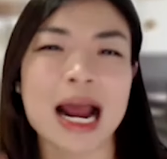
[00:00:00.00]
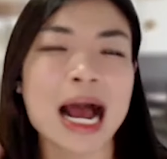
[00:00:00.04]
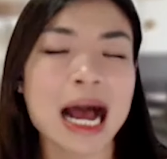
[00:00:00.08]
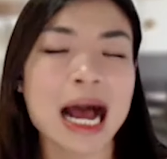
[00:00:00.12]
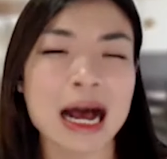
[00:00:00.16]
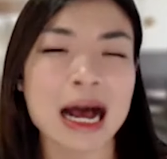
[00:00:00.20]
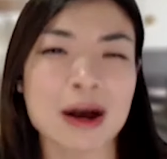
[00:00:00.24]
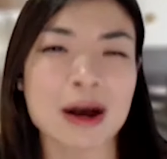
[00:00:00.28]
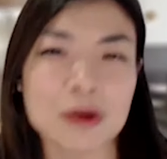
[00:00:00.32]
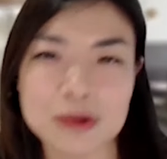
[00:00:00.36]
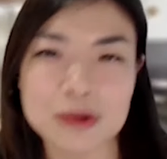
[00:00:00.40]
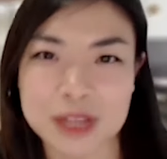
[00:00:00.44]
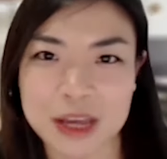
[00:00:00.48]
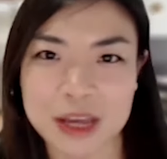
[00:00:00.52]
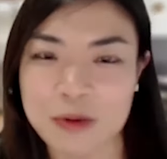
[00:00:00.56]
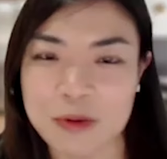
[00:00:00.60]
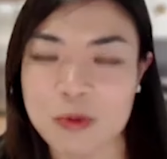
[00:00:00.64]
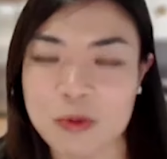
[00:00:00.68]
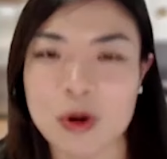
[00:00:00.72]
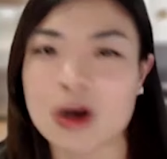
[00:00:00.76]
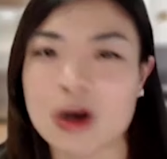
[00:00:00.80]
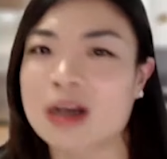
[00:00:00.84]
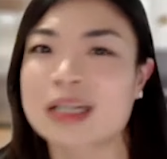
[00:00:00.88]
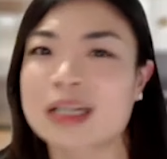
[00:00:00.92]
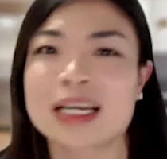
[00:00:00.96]
How they
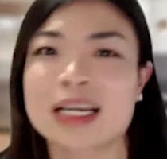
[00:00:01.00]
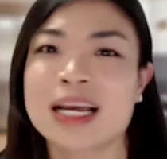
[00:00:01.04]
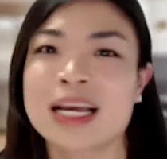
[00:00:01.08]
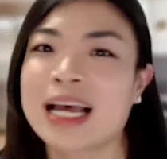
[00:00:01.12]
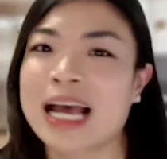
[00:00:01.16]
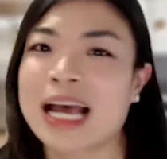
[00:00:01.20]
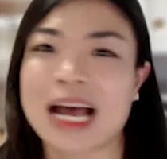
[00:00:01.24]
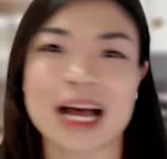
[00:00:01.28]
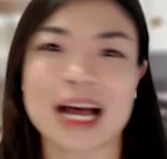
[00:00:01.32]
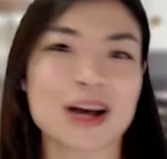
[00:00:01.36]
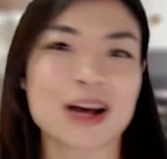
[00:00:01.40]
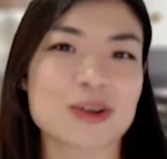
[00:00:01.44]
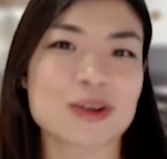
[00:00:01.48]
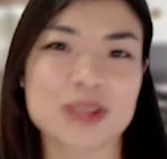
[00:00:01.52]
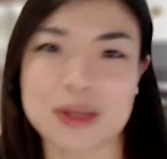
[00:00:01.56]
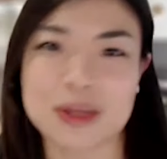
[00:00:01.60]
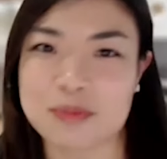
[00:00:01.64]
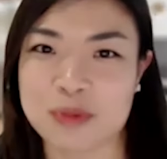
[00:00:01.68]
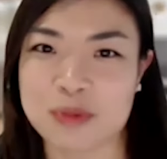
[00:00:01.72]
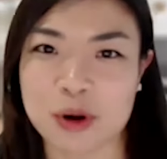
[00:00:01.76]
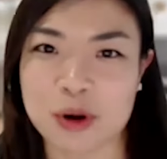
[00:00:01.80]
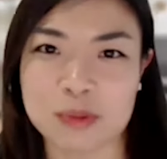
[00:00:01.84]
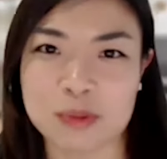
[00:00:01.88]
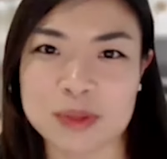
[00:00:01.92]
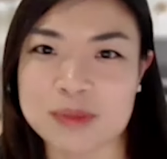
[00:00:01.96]
work, how they
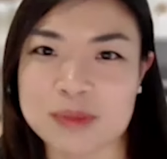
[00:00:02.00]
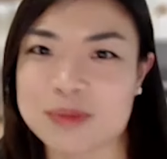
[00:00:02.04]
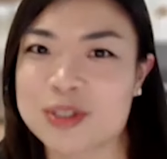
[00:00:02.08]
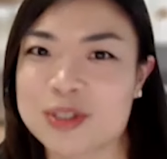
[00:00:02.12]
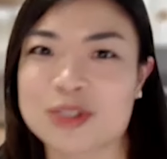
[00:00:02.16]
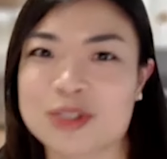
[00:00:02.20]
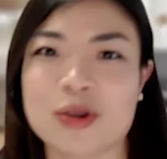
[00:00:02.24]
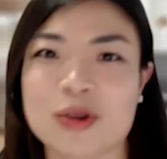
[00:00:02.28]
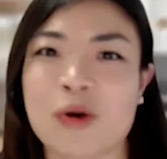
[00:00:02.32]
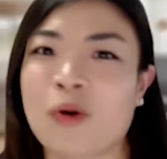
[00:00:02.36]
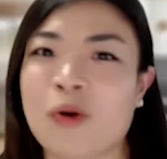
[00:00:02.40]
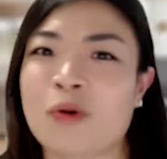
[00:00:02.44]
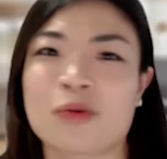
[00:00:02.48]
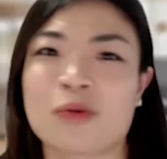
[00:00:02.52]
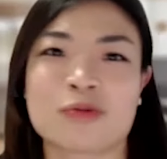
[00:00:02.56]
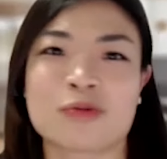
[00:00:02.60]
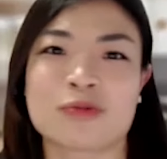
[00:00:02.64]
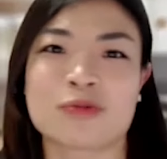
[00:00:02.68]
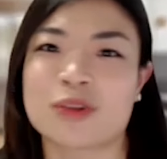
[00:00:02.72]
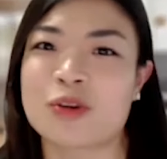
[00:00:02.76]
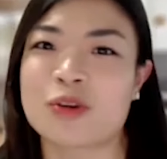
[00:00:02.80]
problem solve,